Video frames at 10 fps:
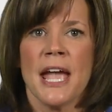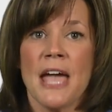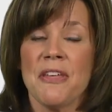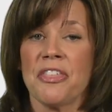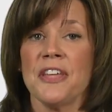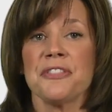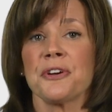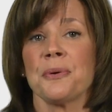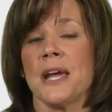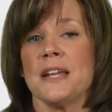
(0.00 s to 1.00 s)
and they think they're
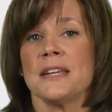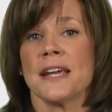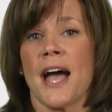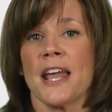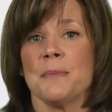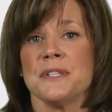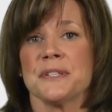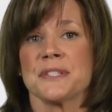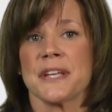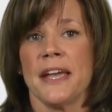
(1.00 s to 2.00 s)
creating economies
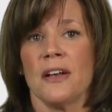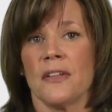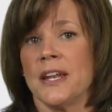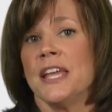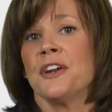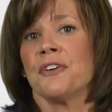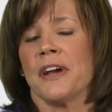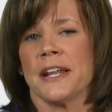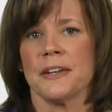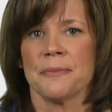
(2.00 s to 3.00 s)
of scale and
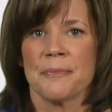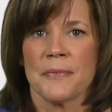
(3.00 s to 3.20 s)
integrating.